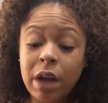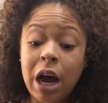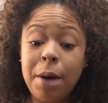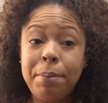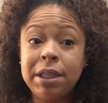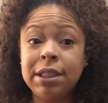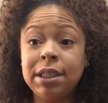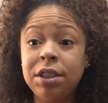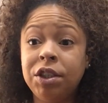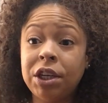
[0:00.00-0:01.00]

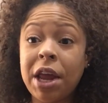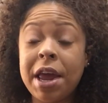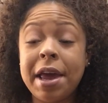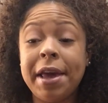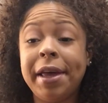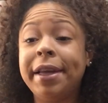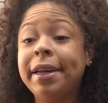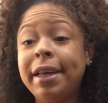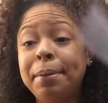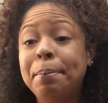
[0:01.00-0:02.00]

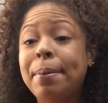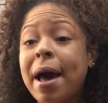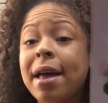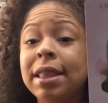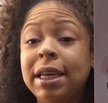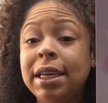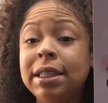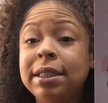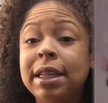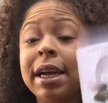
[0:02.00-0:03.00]
Opposition,
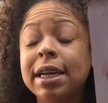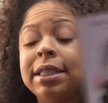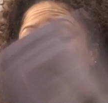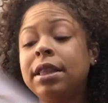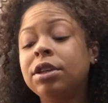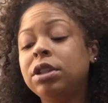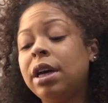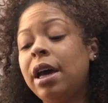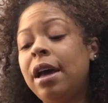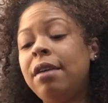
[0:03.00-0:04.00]
imbalance. Like I said, there's
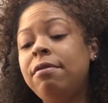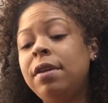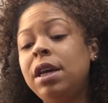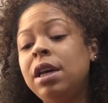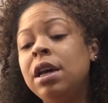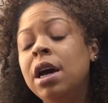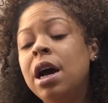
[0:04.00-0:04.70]
a heavy